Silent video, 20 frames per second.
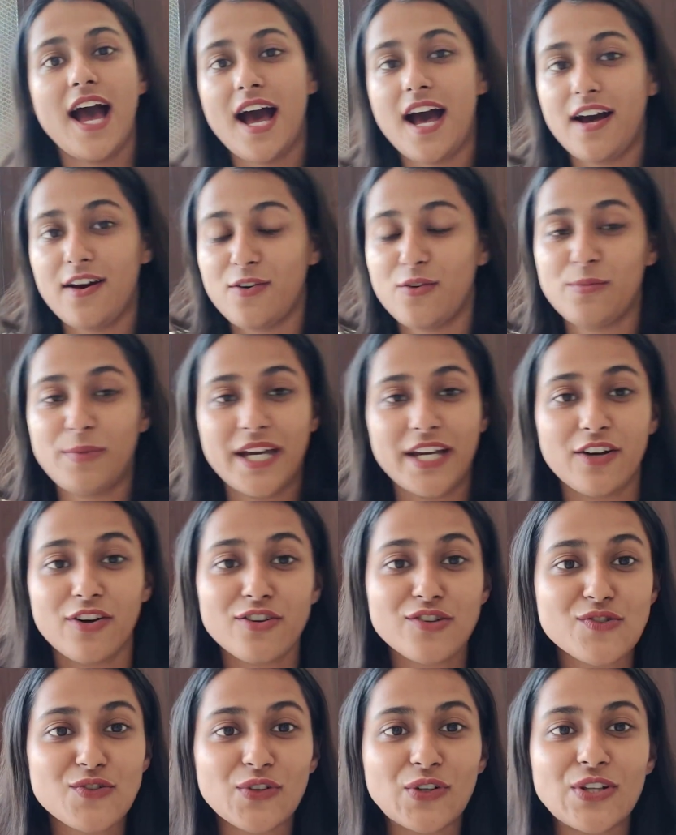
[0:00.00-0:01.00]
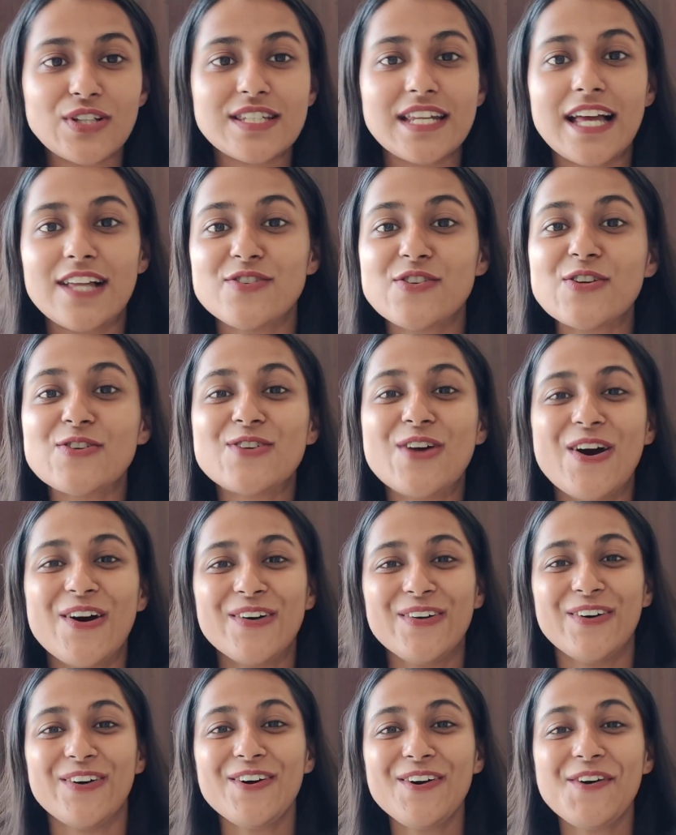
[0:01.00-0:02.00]
Oh my god, so nostalgic.
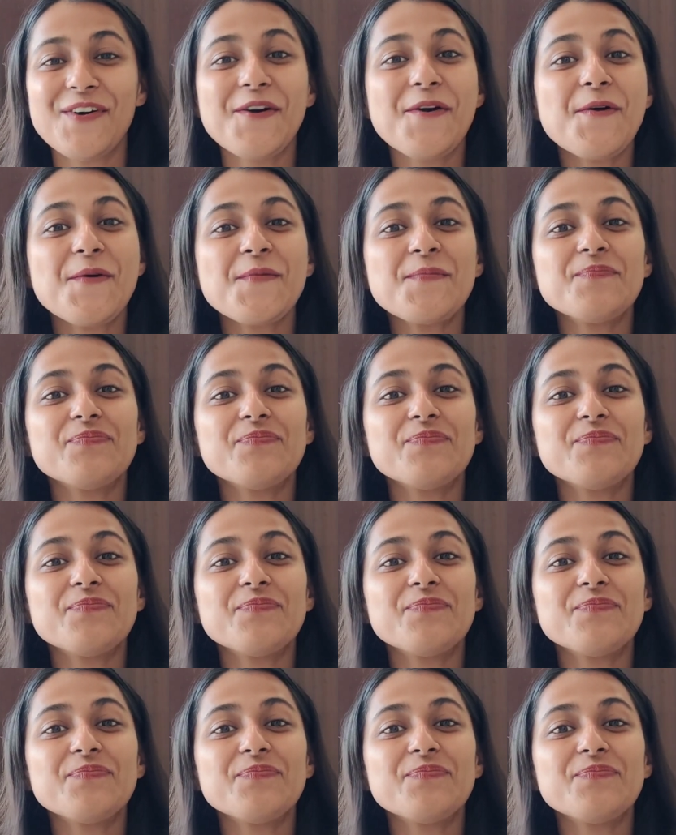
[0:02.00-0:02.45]
So